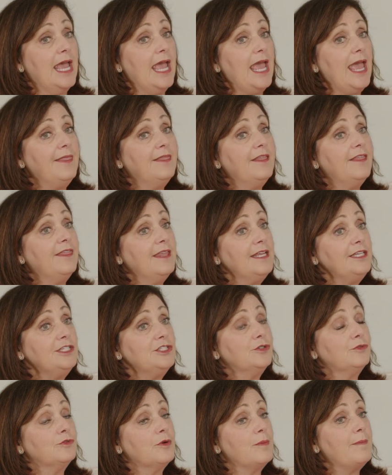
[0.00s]
And the thing
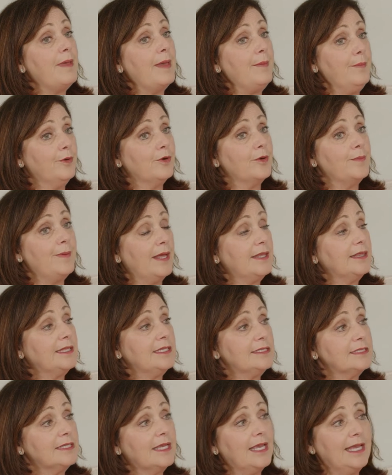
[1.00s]
to remember about
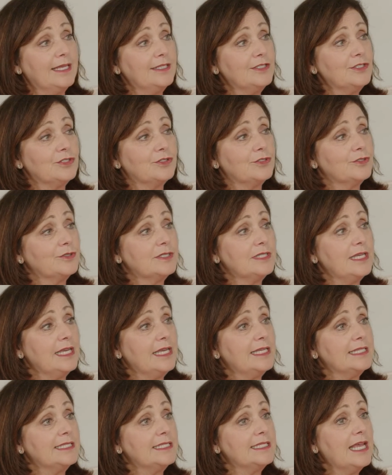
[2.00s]
these cancers
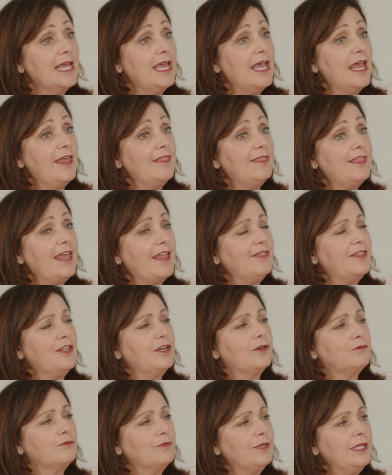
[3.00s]
is that
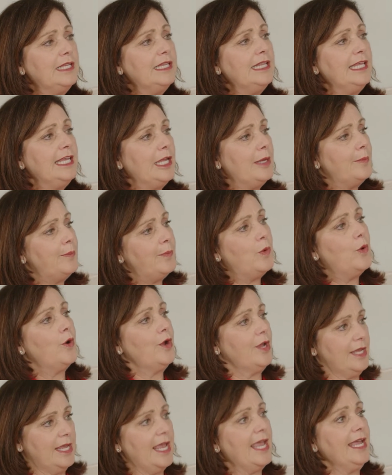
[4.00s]
they're really
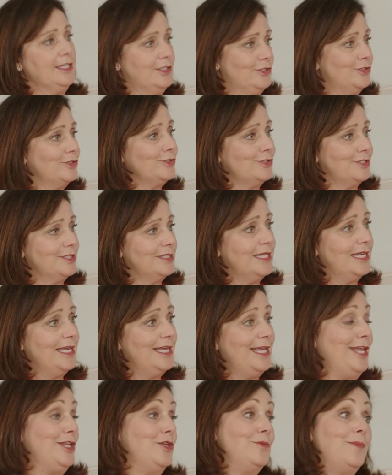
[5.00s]
important cancers.
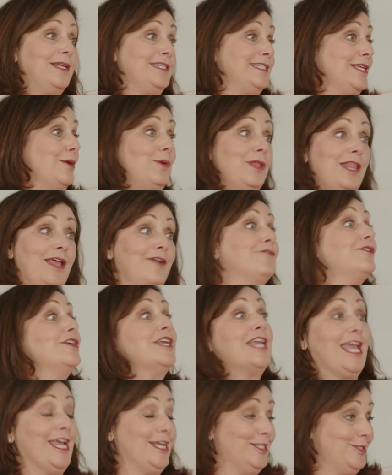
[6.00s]
And you might say, well, every
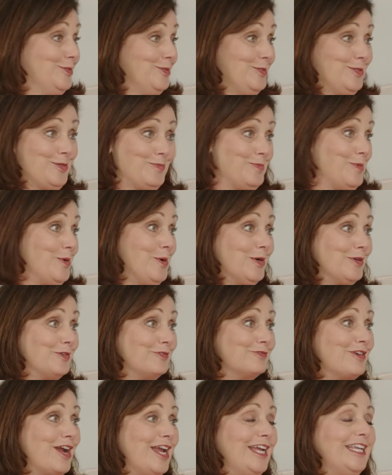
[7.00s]
cancer is important,
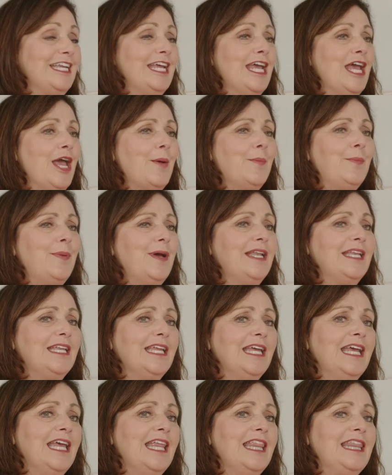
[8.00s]
right? But
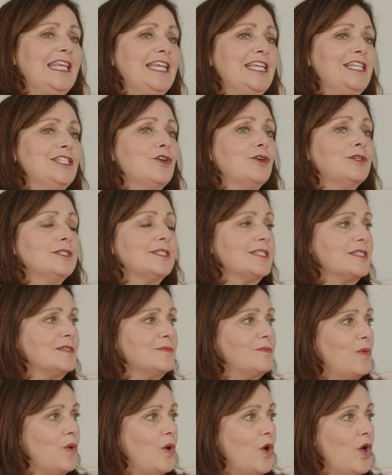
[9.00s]
these are
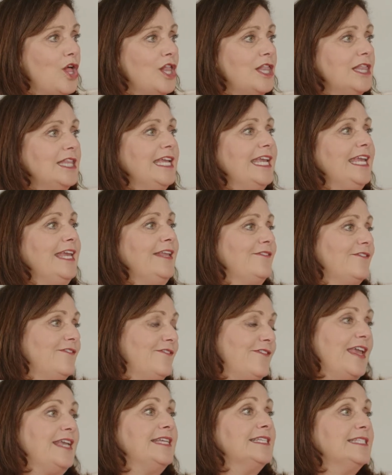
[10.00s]
small,
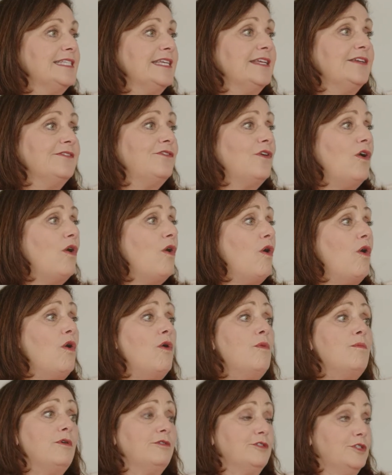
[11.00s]
invasive,
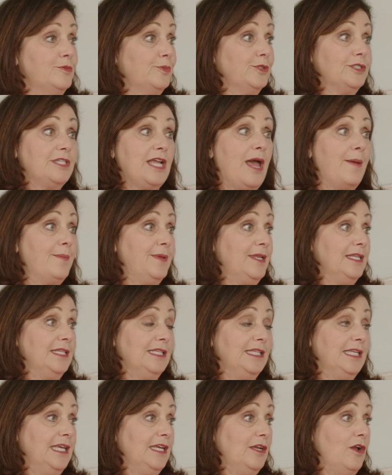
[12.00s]
almost
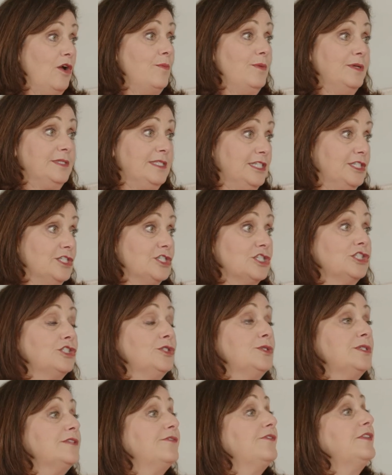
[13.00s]
predominantly, almost
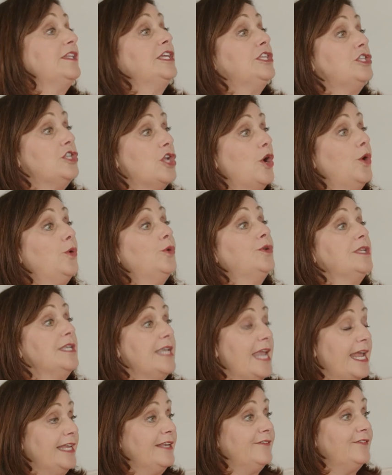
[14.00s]
exclusively
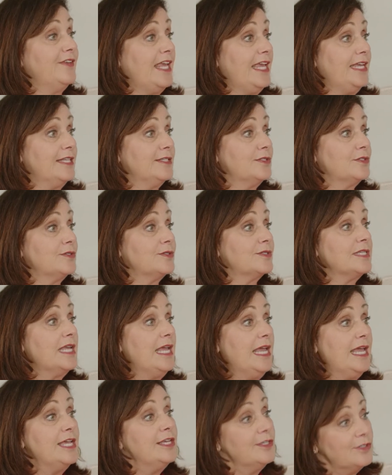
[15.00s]
node-negative cancers.
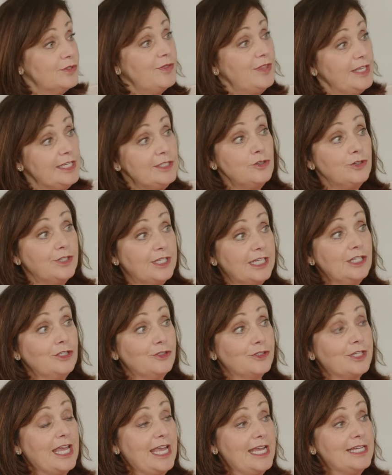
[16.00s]
So these are
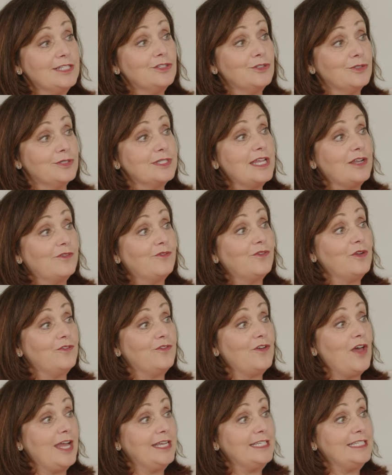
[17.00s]
killer cancers that if we
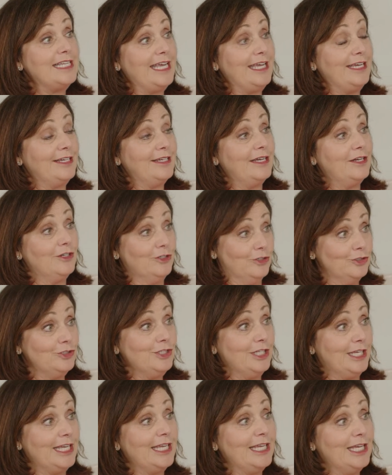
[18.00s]
find
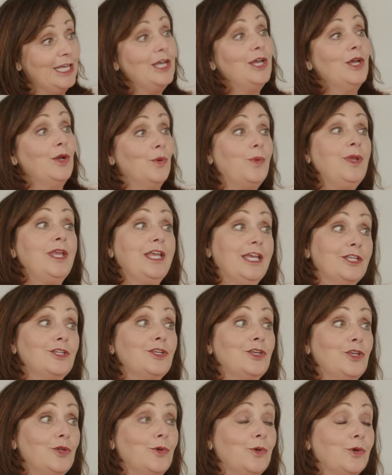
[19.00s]
early, we can
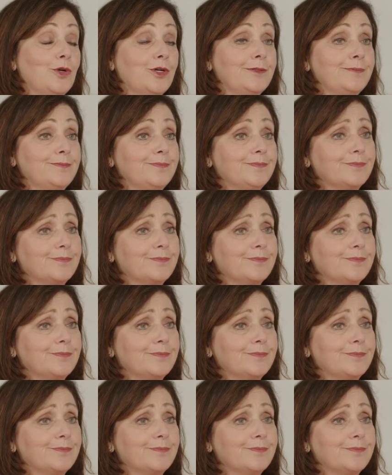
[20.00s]
cure.